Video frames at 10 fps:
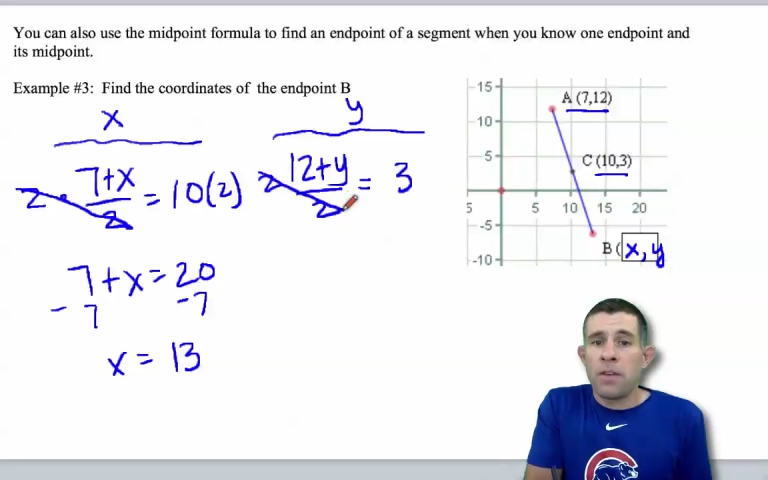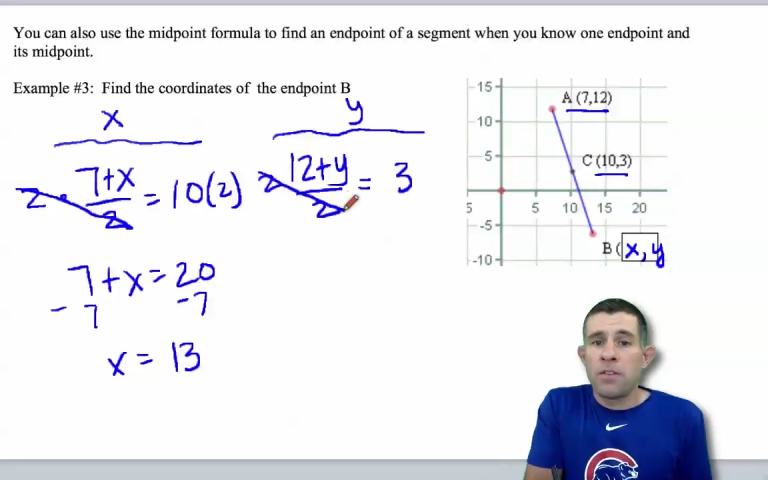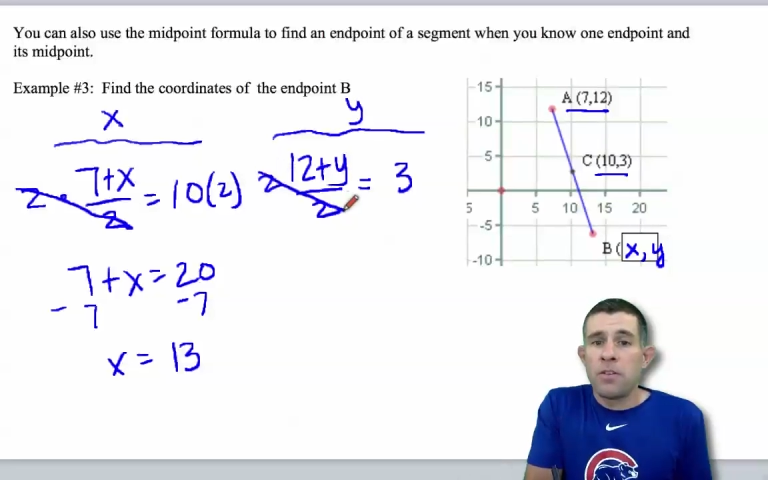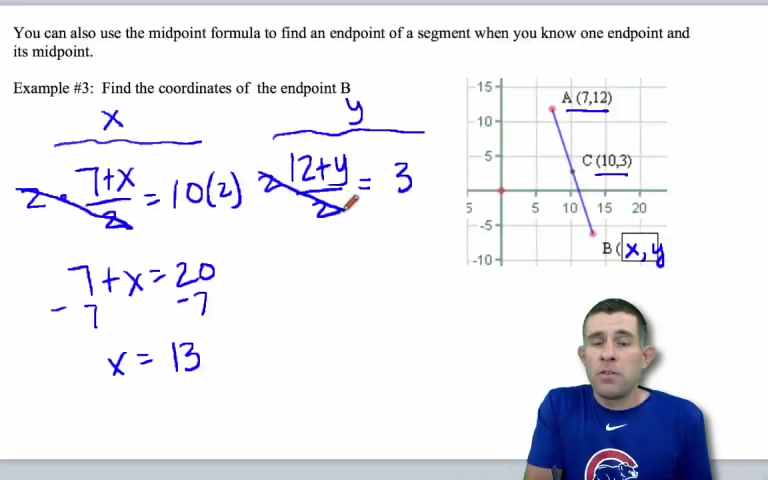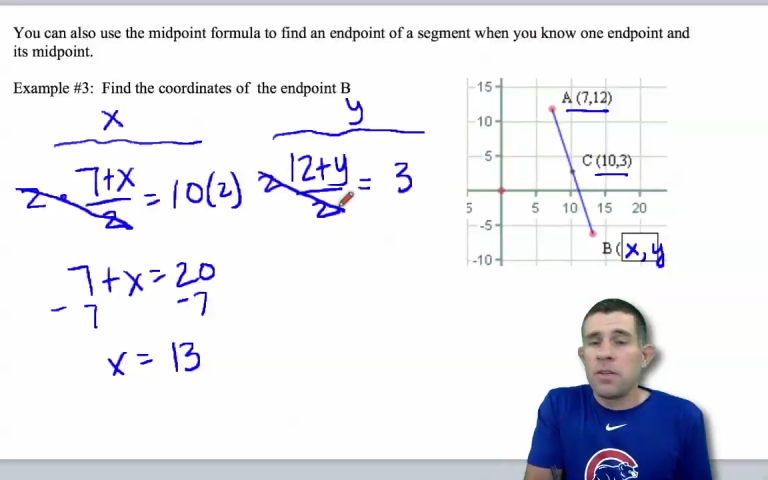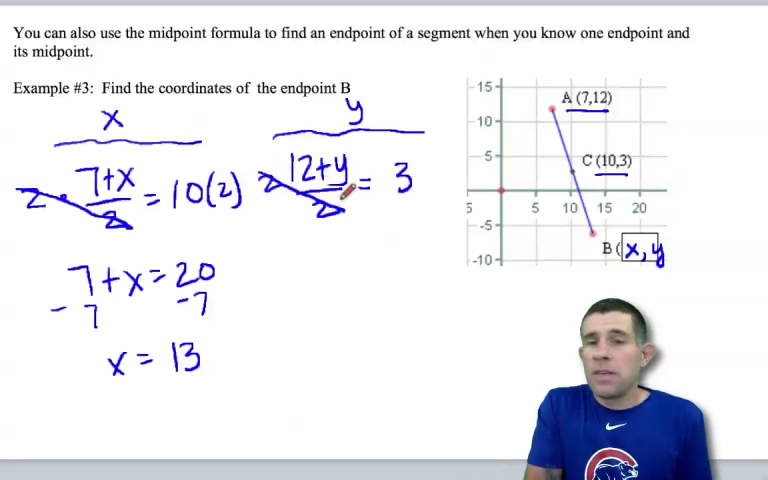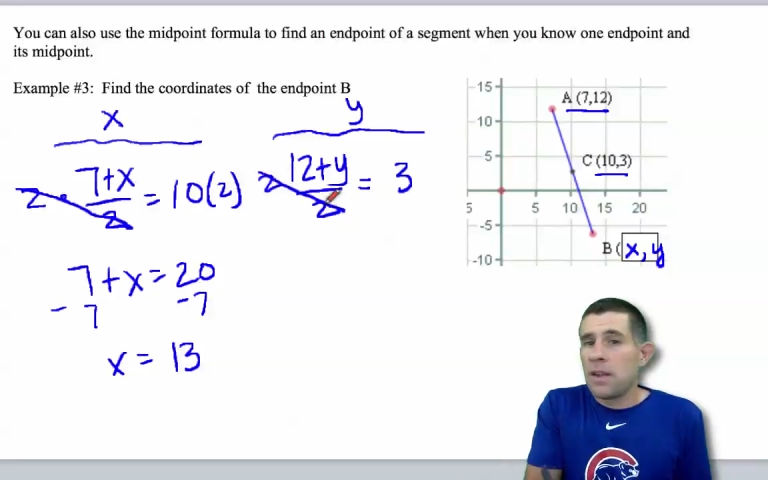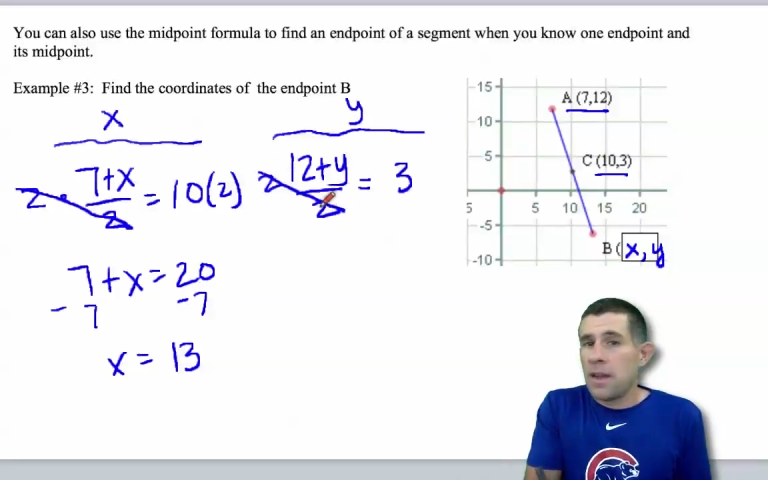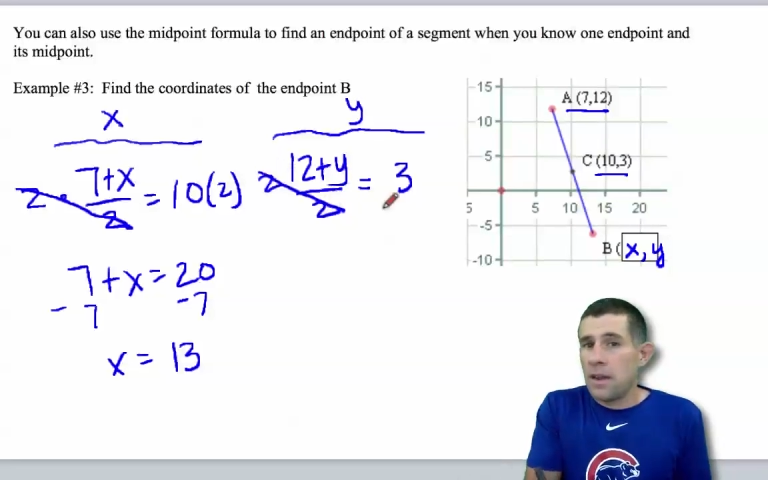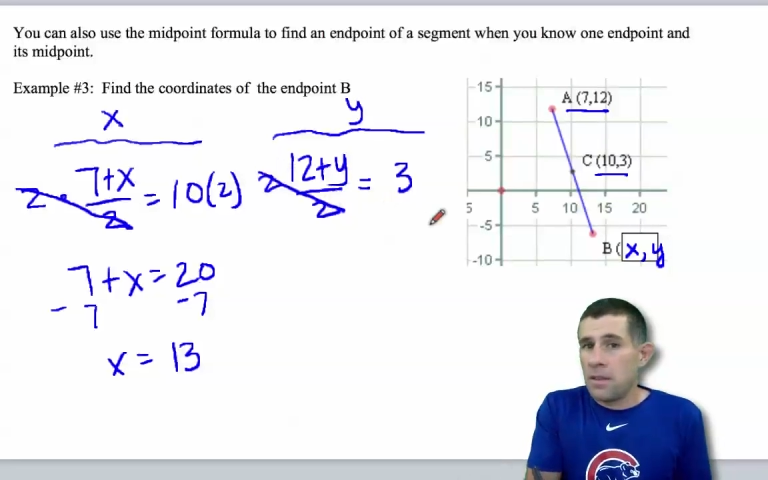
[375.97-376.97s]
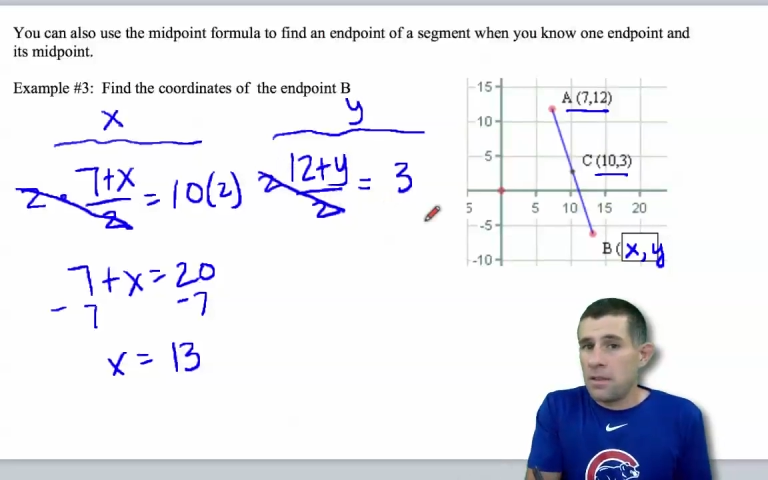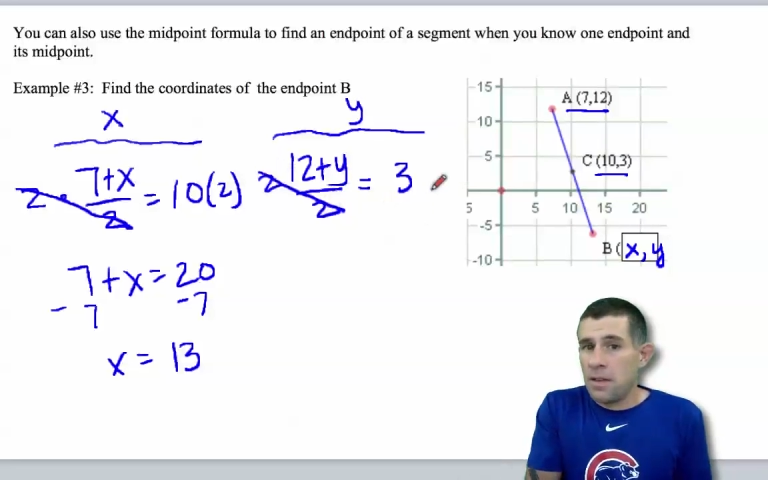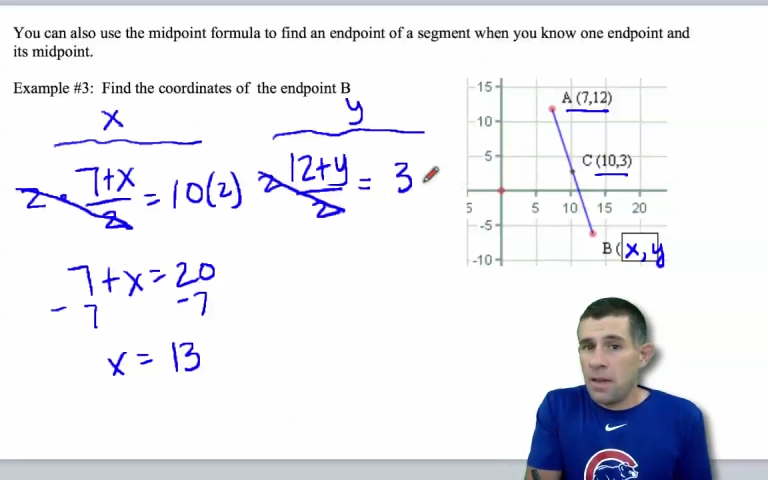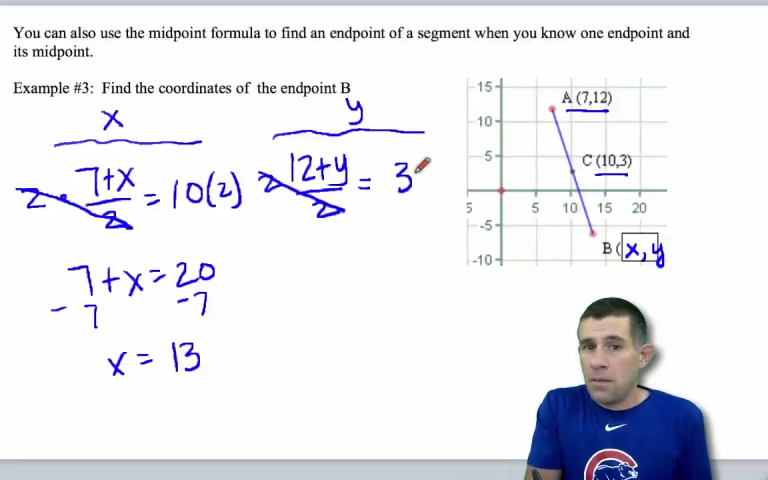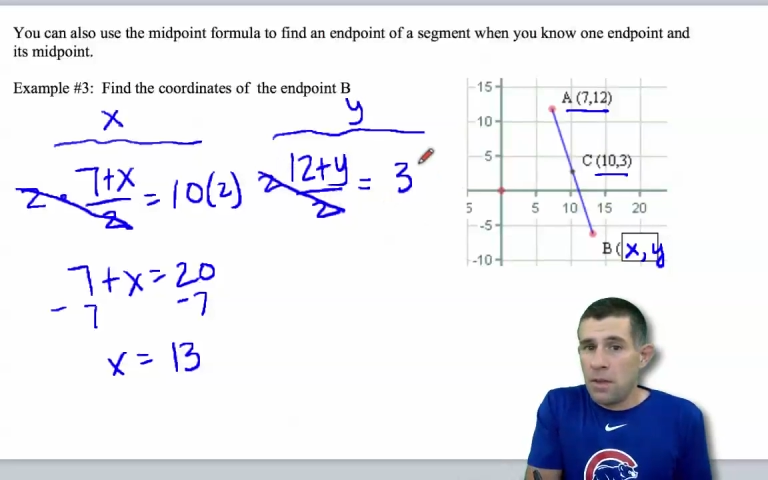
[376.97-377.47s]
2 to get it out of the
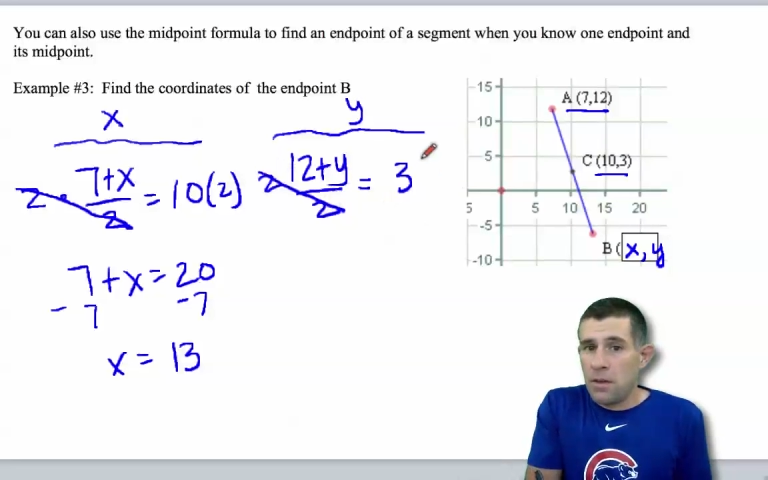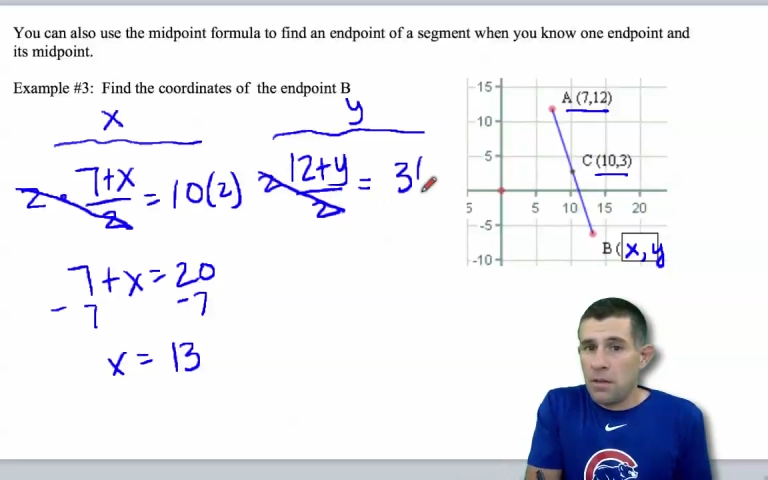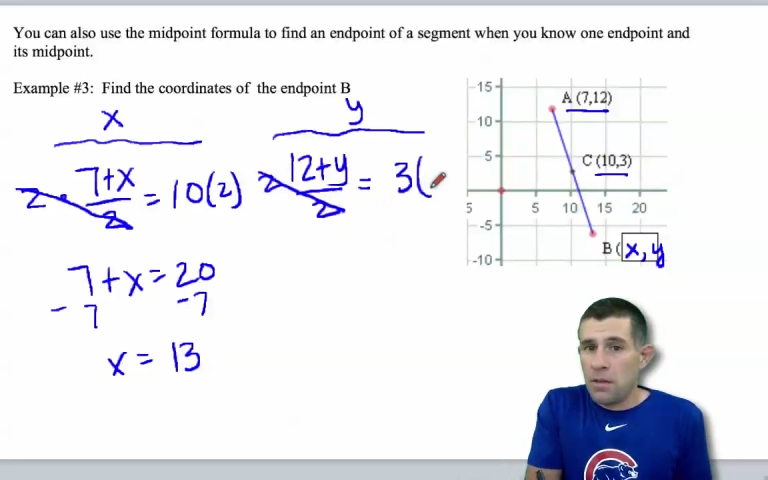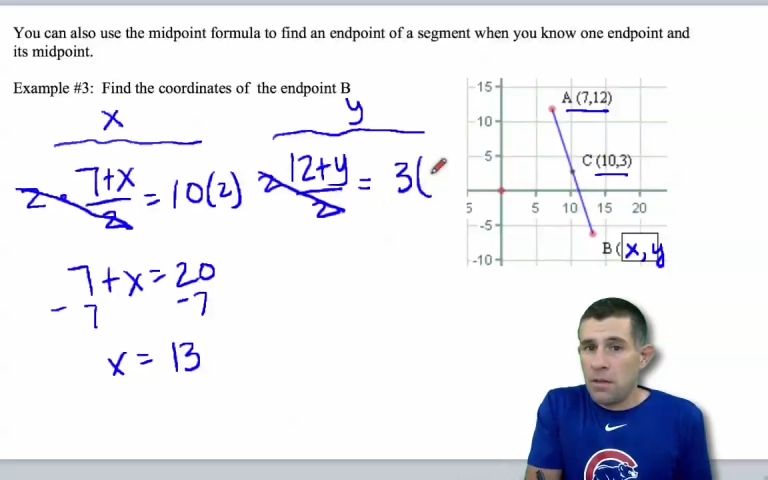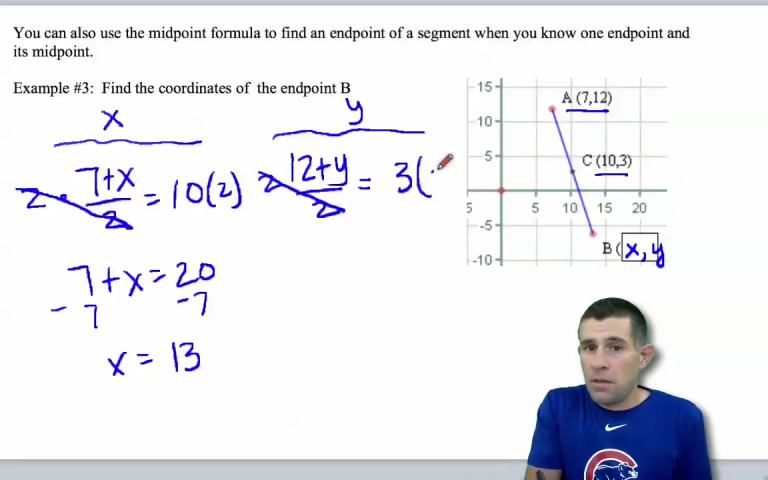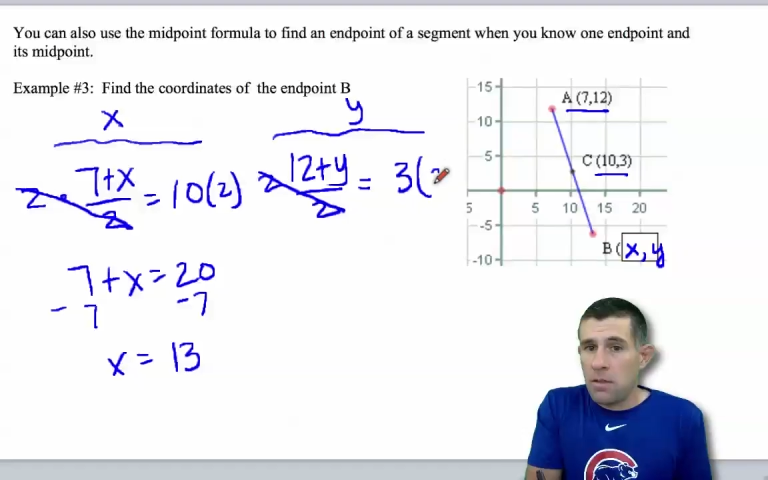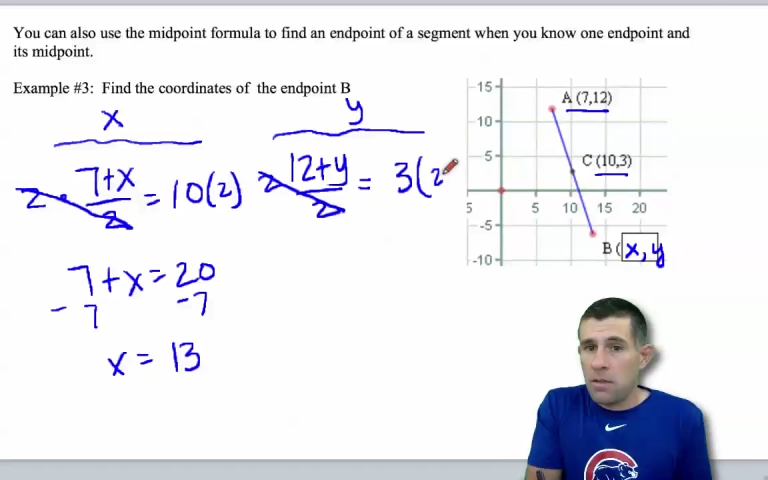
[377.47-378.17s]
denominator there.